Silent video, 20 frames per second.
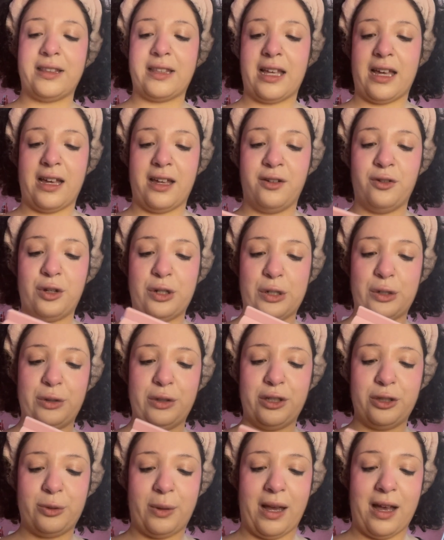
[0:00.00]
that not
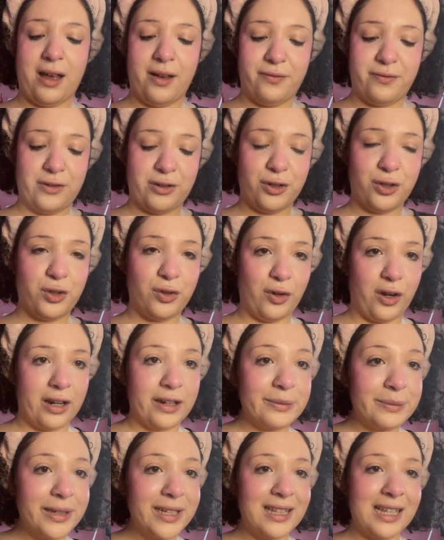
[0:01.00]
only do i have an
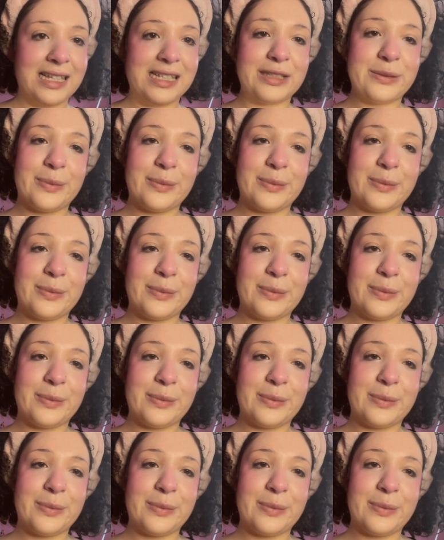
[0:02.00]
astronomy class